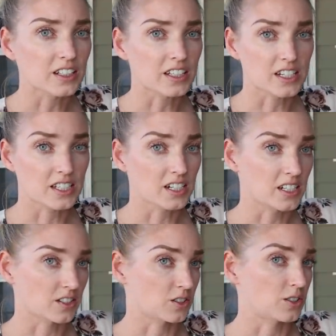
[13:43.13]
Like I said,
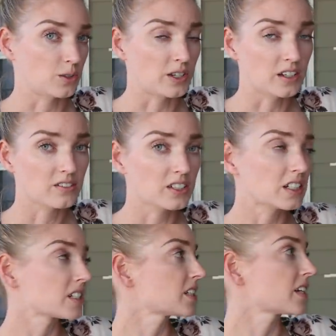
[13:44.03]
he's on two hand
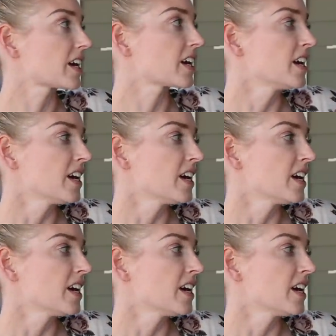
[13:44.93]
feedings a day,